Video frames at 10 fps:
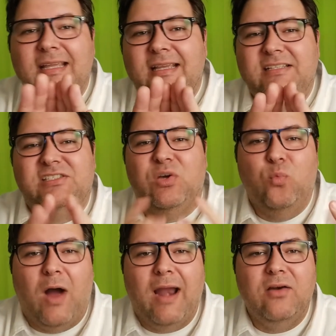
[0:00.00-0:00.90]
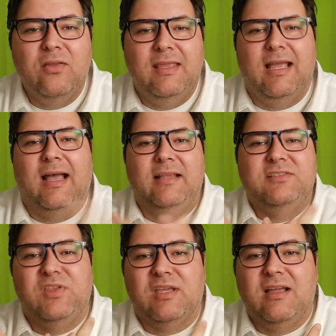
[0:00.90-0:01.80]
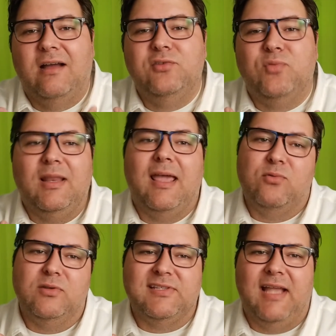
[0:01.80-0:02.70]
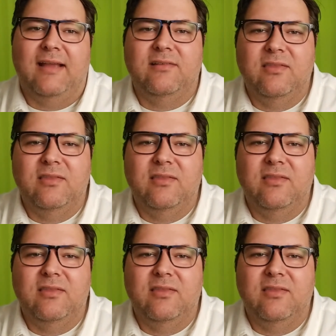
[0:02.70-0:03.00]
is to wire the eyes to the contralateral sides of the